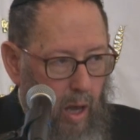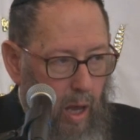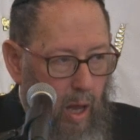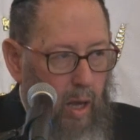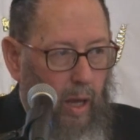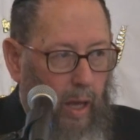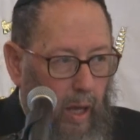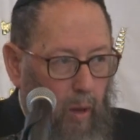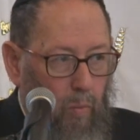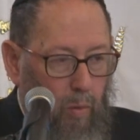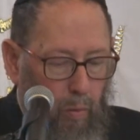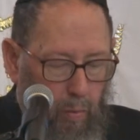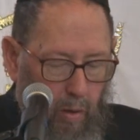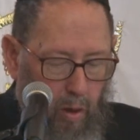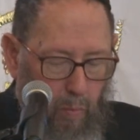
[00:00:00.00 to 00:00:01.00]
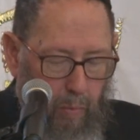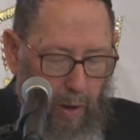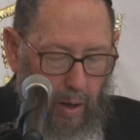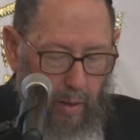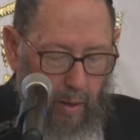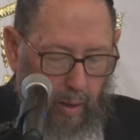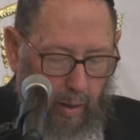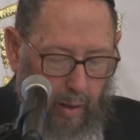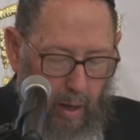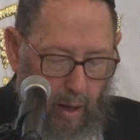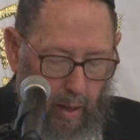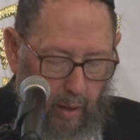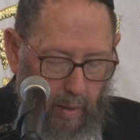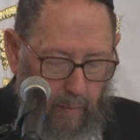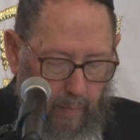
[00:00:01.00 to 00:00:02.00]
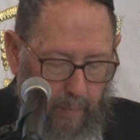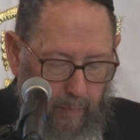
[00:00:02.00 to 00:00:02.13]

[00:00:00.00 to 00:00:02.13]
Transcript: And He will respond in kind.